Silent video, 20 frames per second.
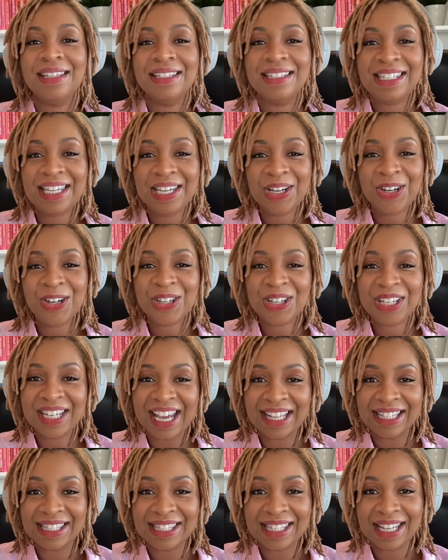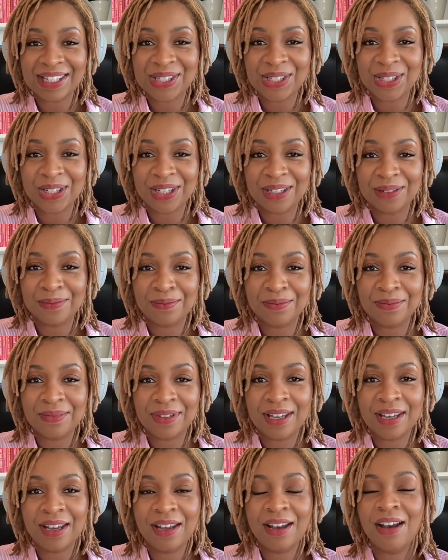dear good ancestor
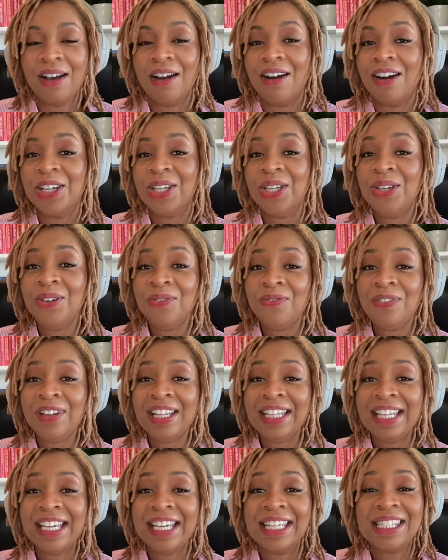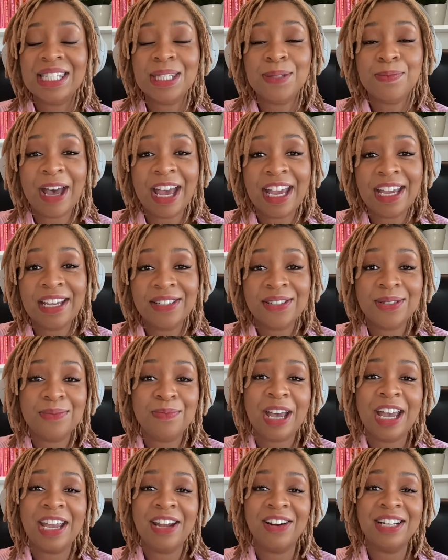are you feeling inspired
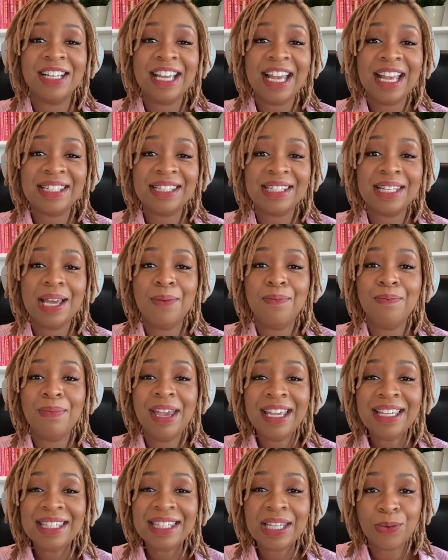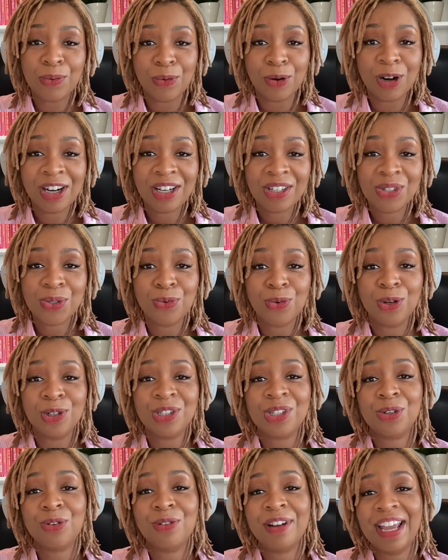by our guest's amazing work
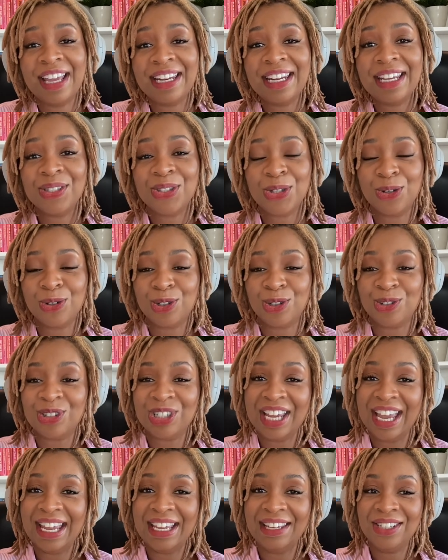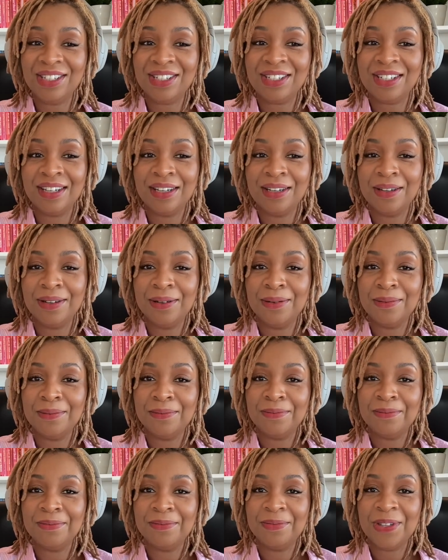towards creating social change?
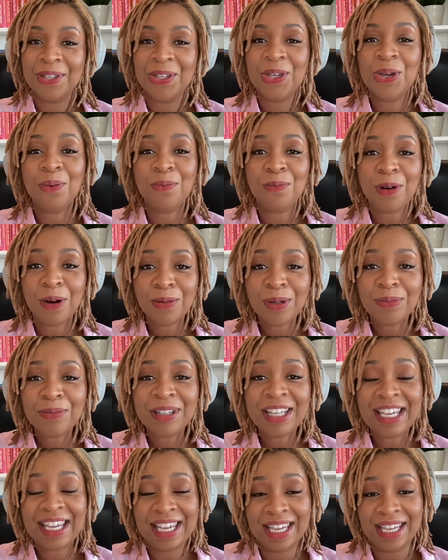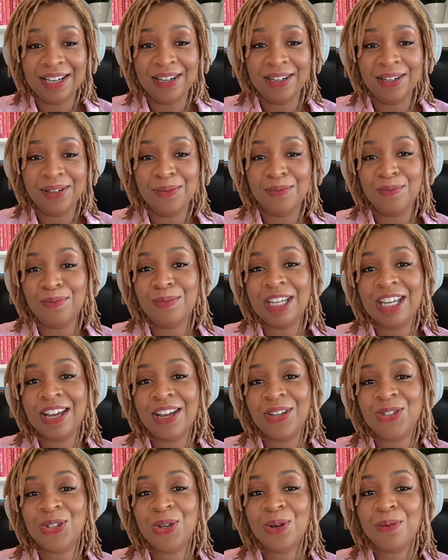You're probably here
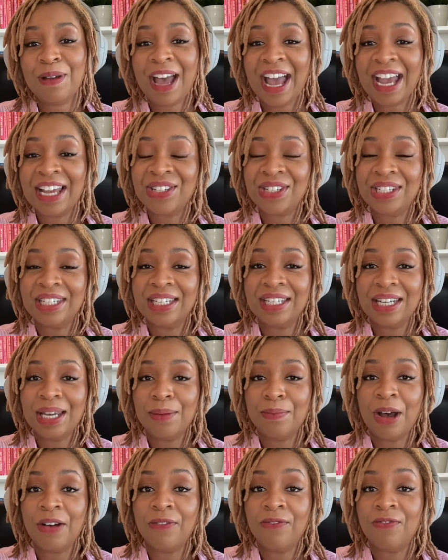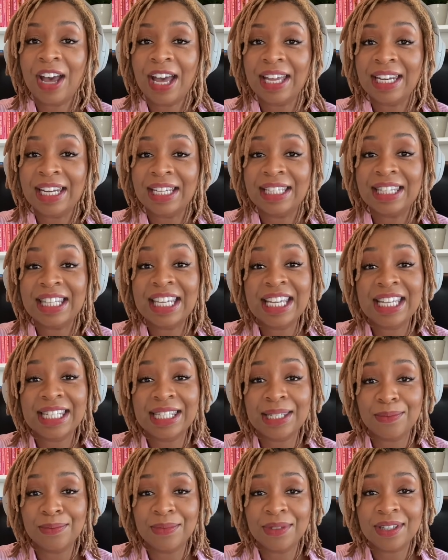because you're passionate about fighting the
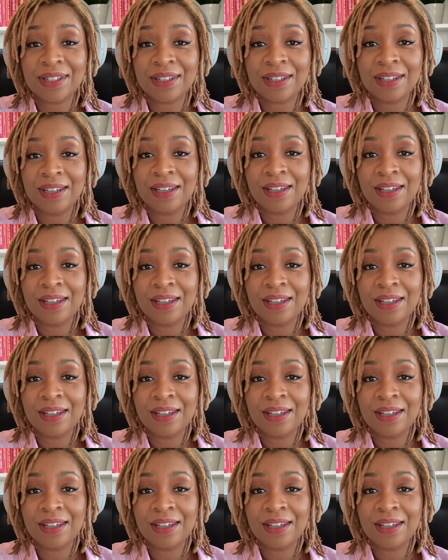isms.